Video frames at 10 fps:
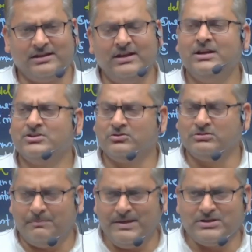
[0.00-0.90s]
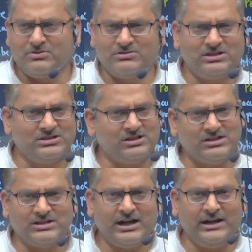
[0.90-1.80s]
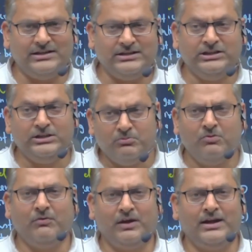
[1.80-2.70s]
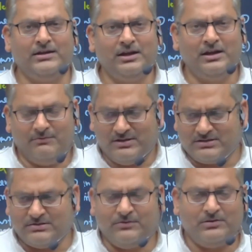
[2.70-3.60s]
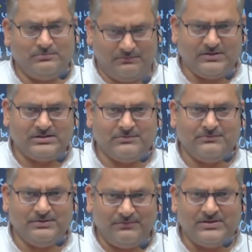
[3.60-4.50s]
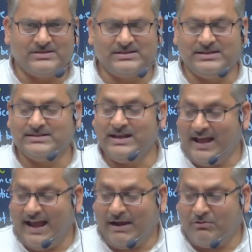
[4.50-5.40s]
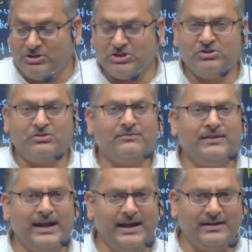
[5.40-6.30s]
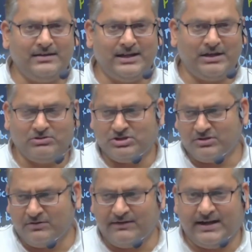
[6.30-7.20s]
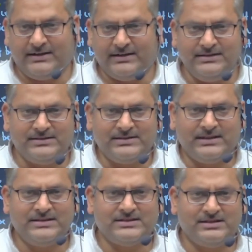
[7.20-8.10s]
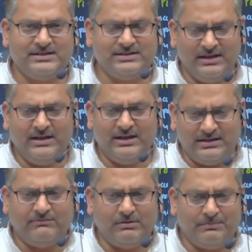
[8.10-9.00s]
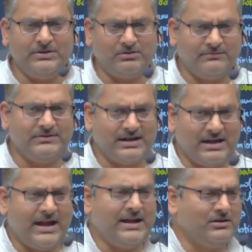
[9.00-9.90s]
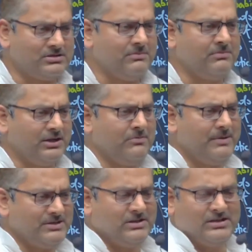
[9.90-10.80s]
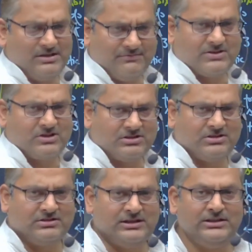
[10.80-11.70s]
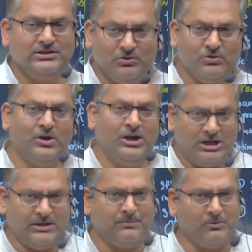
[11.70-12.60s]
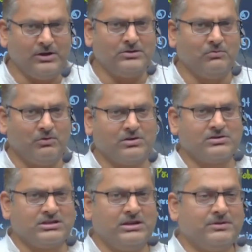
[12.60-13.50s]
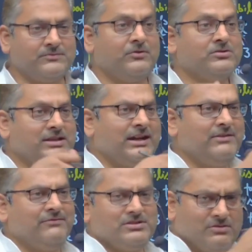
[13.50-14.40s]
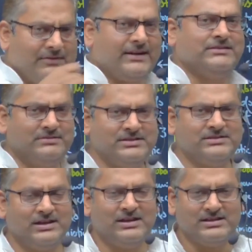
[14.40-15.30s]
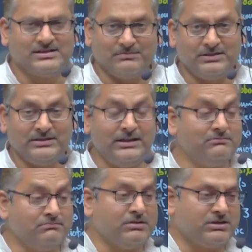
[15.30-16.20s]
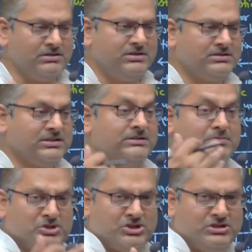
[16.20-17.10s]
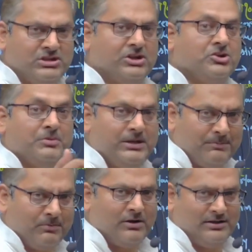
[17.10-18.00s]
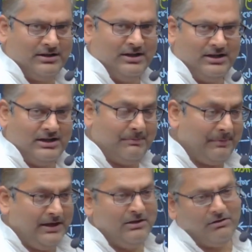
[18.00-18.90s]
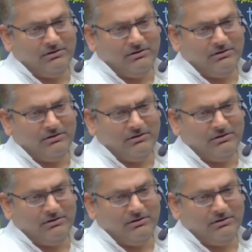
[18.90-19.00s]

So based on such understanding, then you move ahead. First of all, in the first stage, acquisition of land. Then the second stage, development of that land or some kind of basic infrastructure. Then you deploy the workers, laborers for second phase of activities. Then materials and the machines are to be deployed depending on